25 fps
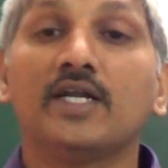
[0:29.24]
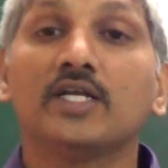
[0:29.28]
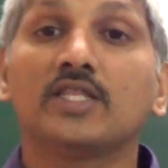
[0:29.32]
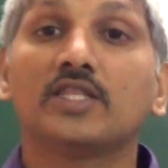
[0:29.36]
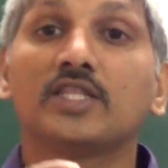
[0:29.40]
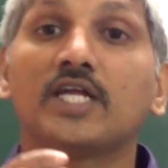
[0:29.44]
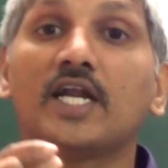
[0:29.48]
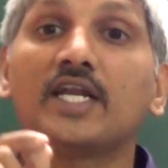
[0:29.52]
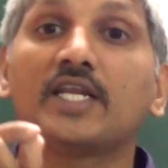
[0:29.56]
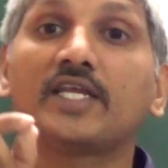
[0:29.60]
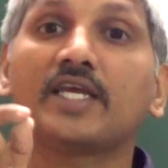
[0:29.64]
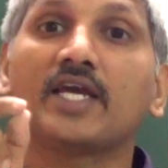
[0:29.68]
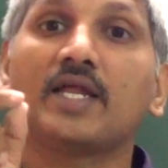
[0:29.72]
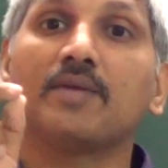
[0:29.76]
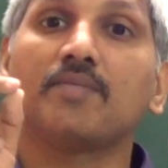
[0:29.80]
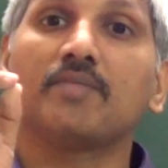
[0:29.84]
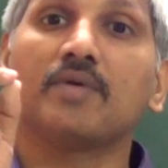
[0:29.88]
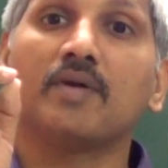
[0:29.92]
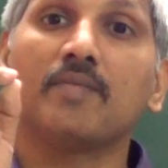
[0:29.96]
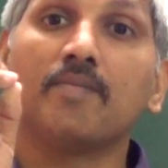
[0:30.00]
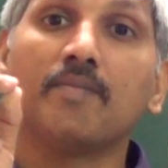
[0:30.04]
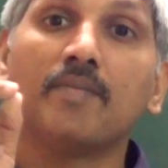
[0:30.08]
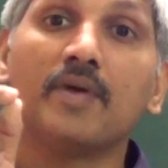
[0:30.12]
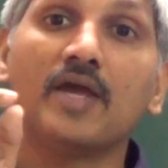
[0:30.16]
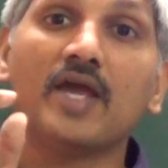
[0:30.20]
that can
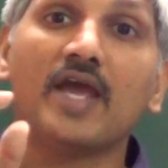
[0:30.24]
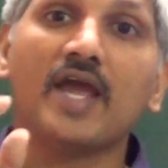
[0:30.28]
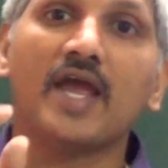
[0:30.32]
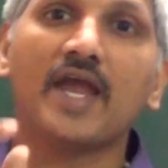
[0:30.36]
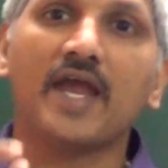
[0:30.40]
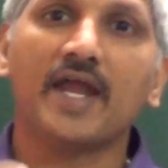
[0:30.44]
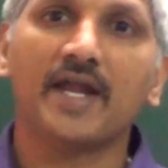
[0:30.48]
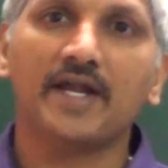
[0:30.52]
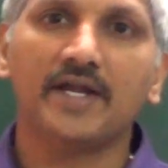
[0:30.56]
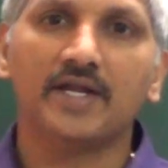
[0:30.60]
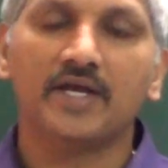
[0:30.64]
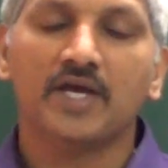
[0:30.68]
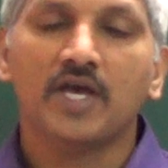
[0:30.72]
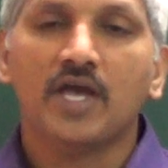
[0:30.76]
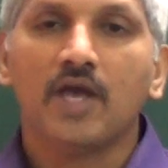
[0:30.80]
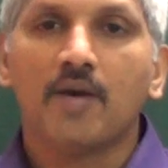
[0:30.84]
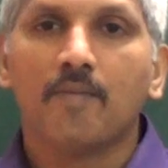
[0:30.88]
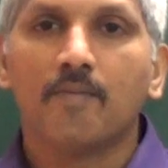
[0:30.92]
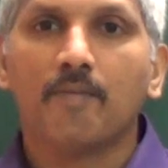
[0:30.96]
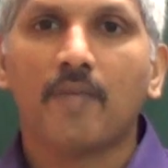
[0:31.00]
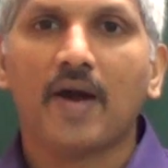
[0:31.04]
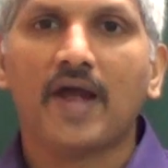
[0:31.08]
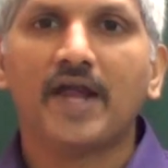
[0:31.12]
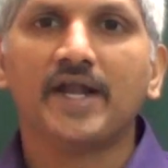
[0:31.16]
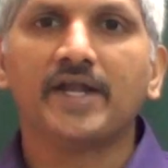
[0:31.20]
be made
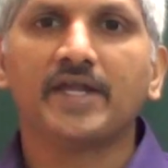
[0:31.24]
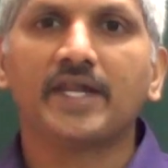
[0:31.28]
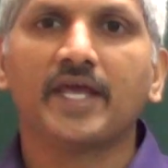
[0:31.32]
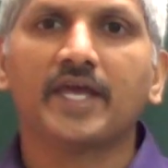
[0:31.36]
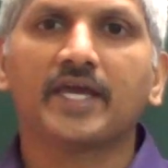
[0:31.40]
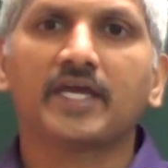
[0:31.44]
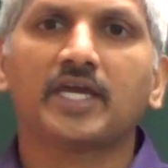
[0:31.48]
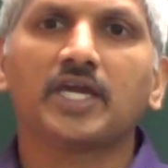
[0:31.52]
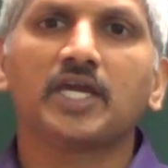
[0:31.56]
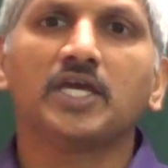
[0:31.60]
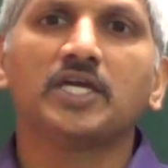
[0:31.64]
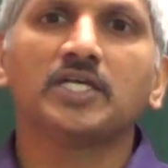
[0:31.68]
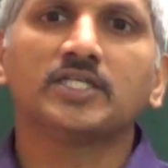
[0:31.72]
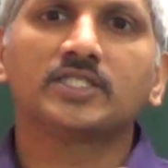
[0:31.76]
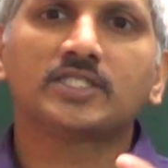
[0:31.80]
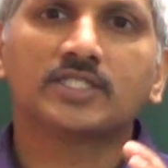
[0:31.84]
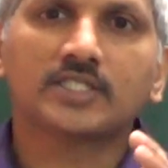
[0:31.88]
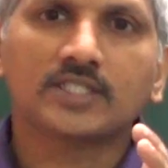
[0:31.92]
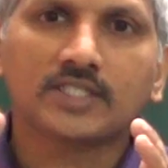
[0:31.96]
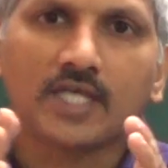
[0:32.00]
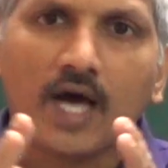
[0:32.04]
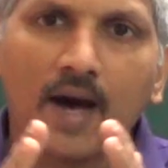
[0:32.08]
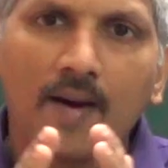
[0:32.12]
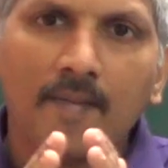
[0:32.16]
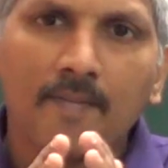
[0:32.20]
by taking
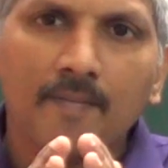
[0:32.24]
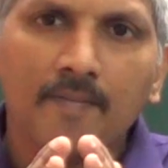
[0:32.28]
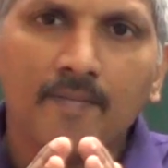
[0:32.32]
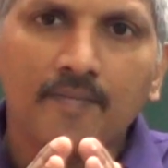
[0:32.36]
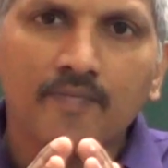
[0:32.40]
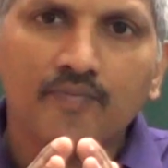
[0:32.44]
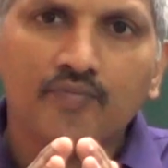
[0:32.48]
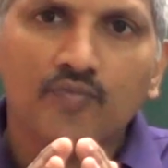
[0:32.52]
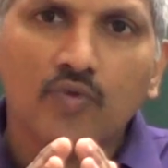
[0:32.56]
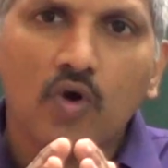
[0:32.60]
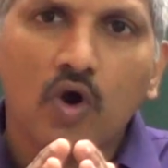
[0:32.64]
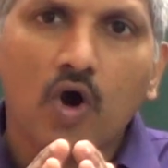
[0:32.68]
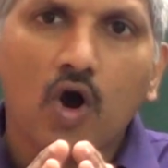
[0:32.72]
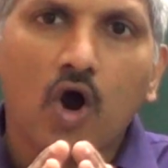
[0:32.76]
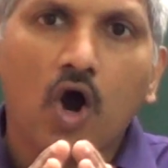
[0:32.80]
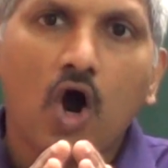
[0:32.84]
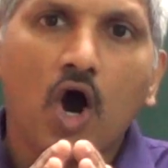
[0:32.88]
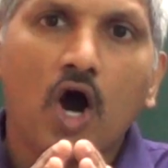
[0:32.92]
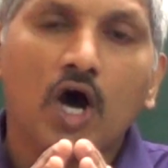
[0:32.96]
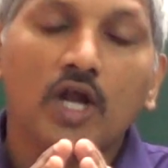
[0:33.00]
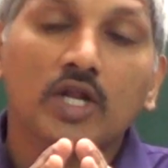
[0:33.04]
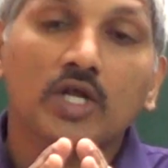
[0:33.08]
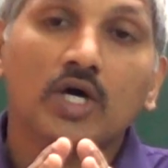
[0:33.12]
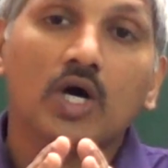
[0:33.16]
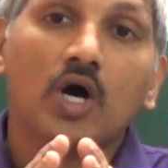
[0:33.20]
some
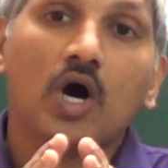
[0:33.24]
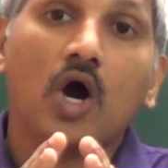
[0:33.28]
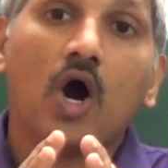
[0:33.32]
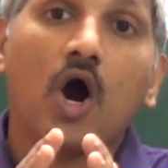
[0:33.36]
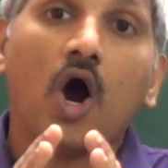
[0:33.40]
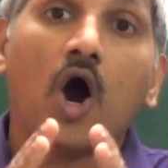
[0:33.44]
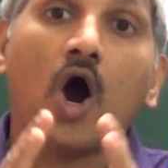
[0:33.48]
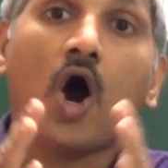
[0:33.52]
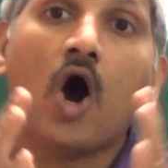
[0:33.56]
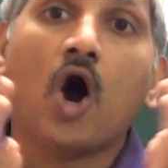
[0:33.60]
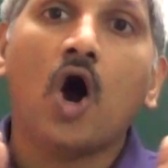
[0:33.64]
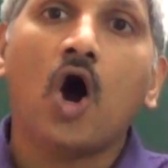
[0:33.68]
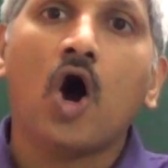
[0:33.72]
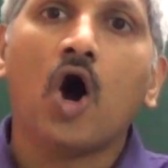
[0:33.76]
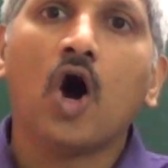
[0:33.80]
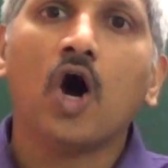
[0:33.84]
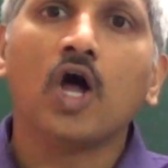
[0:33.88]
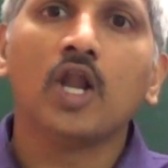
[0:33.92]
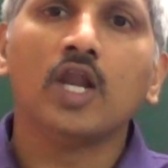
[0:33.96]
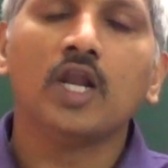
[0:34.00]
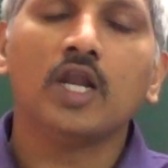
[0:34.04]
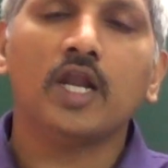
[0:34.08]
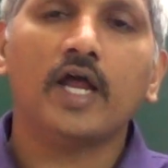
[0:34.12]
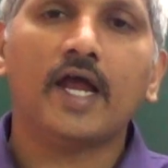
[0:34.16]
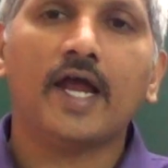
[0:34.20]
or
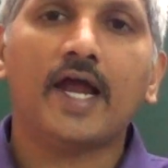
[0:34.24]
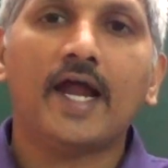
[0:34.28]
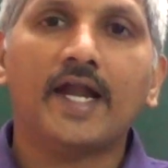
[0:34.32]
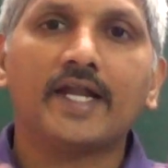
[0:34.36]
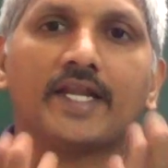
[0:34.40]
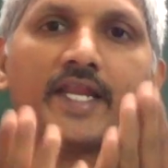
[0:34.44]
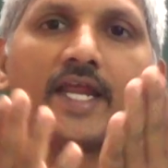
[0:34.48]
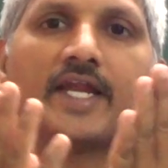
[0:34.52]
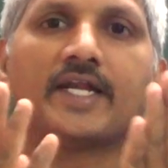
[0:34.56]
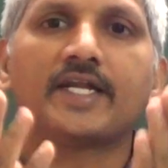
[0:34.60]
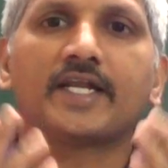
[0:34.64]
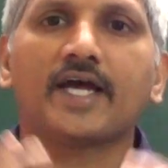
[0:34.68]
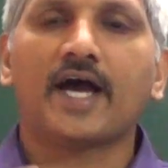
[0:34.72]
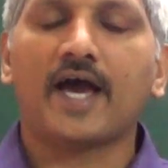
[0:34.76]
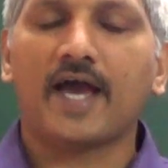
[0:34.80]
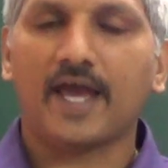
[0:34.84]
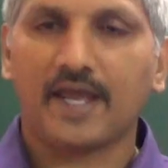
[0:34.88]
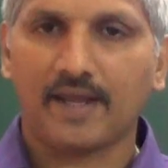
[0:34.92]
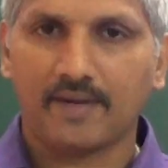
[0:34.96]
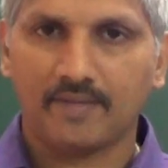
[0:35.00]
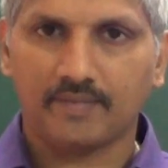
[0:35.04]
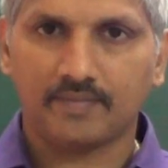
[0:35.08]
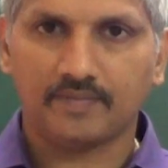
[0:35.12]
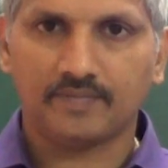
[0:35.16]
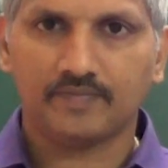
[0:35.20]
all at a
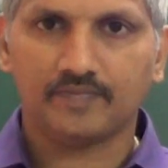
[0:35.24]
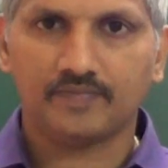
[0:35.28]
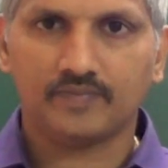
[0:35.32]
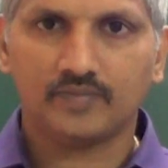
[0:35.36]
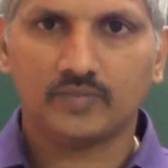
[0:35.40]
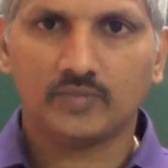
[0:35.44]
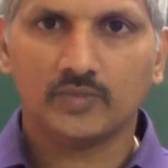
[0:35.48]
time.